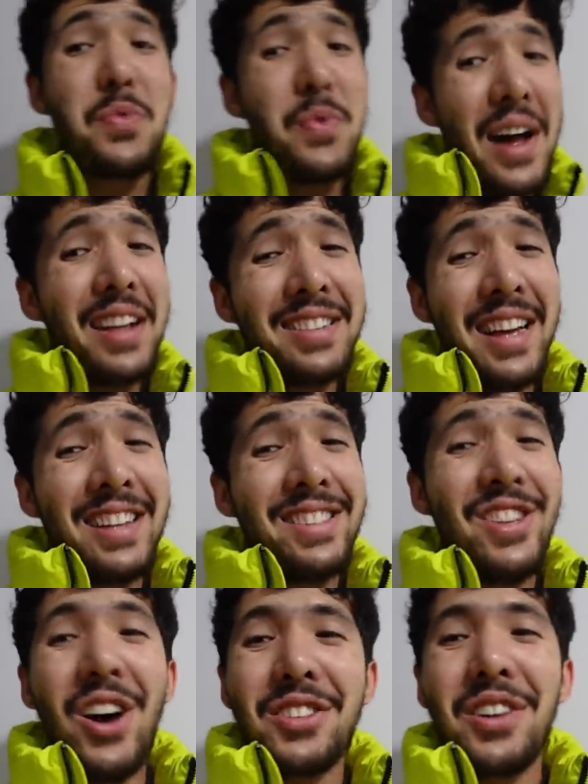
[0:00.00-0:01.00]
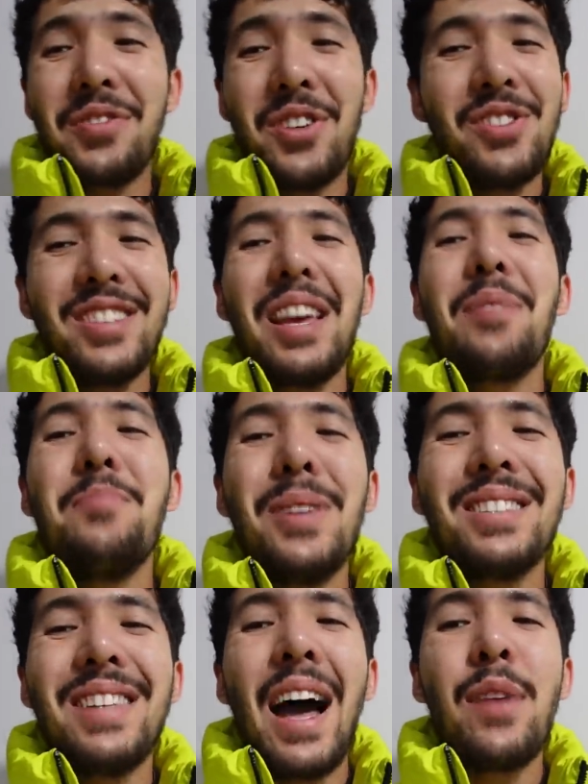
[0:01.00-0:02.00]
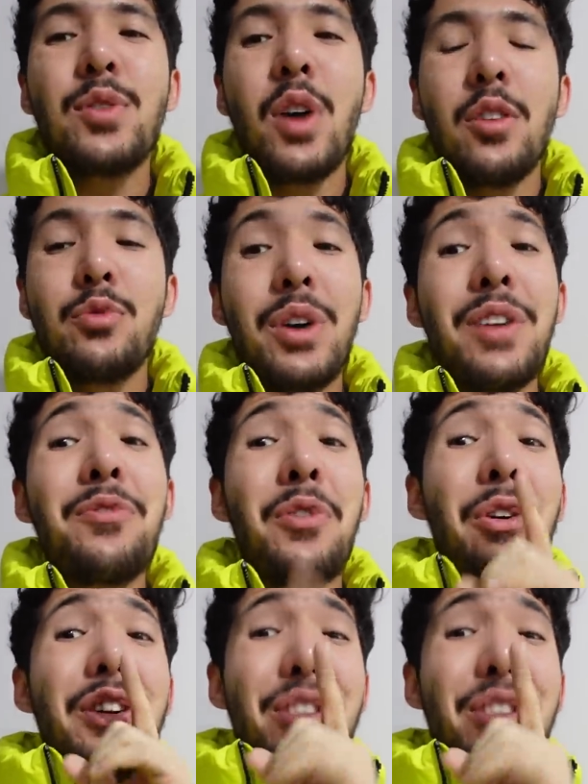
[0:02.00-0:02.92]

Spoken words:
Well then, Dr.Fone is a must-have software for